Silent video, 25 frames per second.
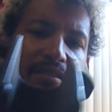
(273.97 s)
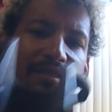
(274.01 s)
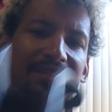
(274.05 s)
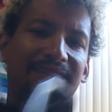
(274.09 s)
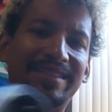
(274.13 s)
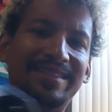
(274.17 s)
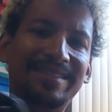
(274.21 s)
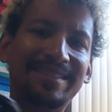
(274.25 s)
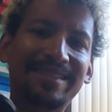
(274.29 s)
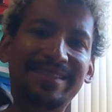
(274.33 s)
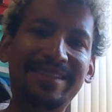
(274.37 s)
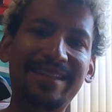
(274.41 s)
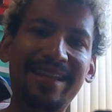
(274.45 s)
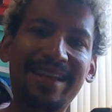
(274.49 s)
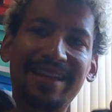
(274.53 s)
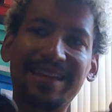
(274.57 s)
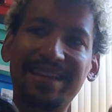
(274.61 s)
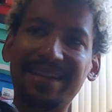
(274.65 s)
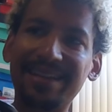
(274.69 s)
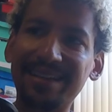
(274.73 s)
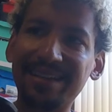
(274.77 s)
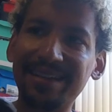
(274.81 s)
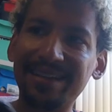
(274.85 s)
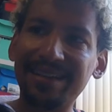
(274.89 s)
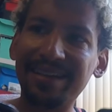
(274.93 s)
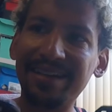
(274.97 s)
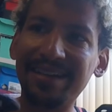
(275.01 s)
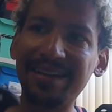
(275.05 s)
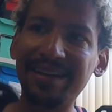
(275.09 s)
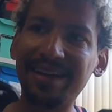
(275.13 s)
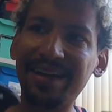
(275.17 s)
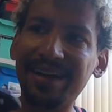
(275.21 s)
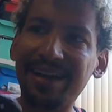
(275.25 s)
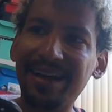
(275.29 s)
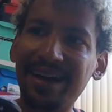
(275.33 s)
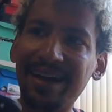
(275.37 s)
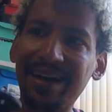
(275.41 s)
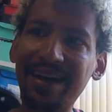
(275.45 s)
this is like
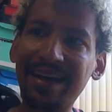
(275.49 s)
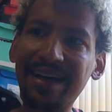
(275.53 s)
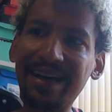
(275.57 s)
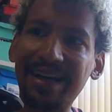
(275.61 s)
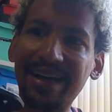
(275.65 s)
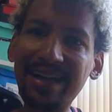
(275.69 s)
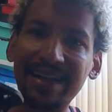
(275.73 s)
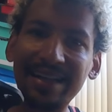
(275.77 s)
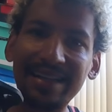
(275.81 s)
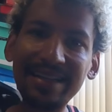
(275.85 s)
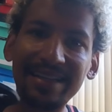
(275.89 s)
a